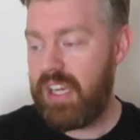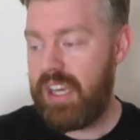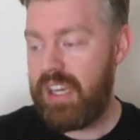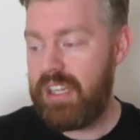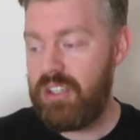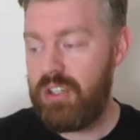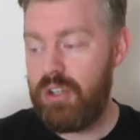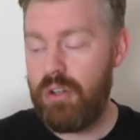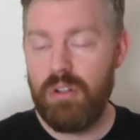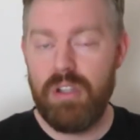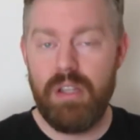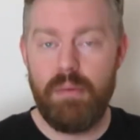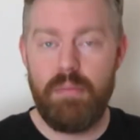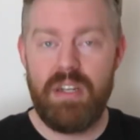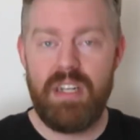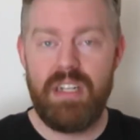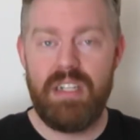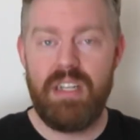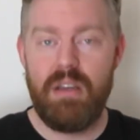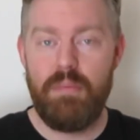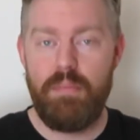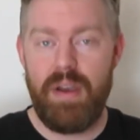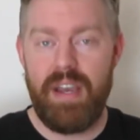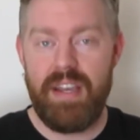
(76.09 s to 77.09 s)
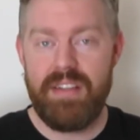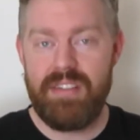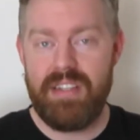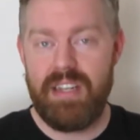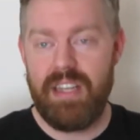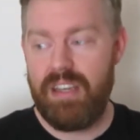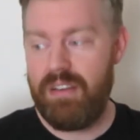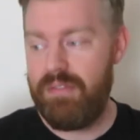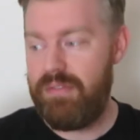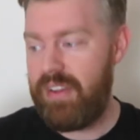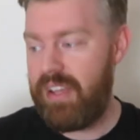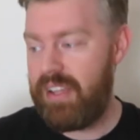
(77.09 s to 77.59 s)
a new limited
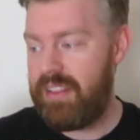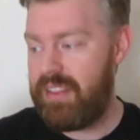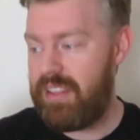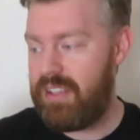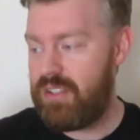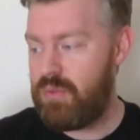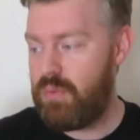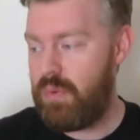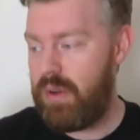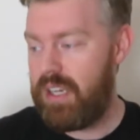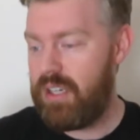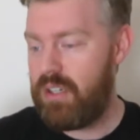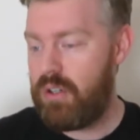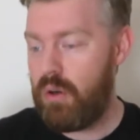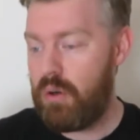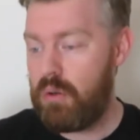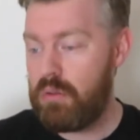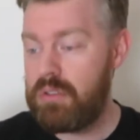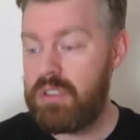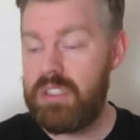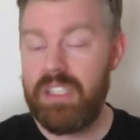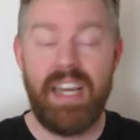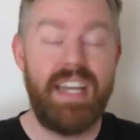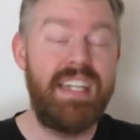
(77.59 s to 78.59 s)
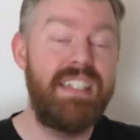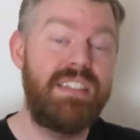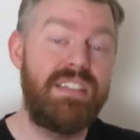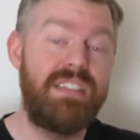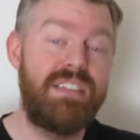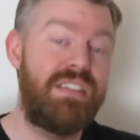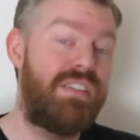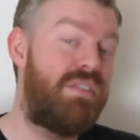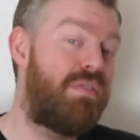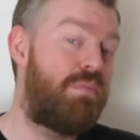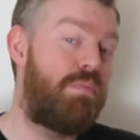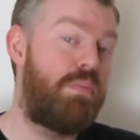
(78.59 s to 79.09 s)
capacity event this week called
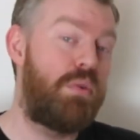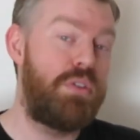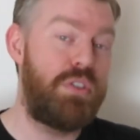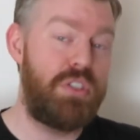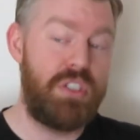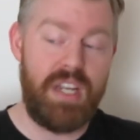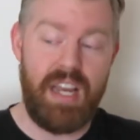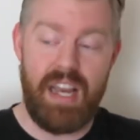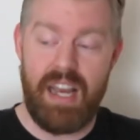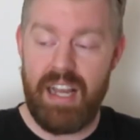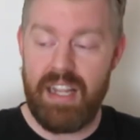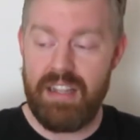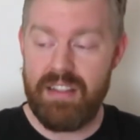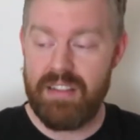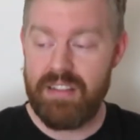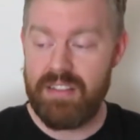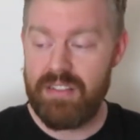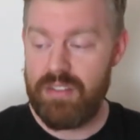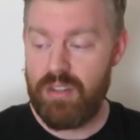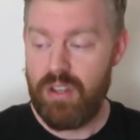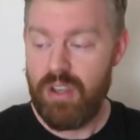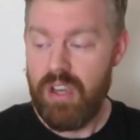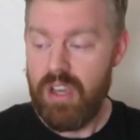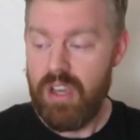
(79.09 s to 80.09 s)
Tastes of Busch Gardens.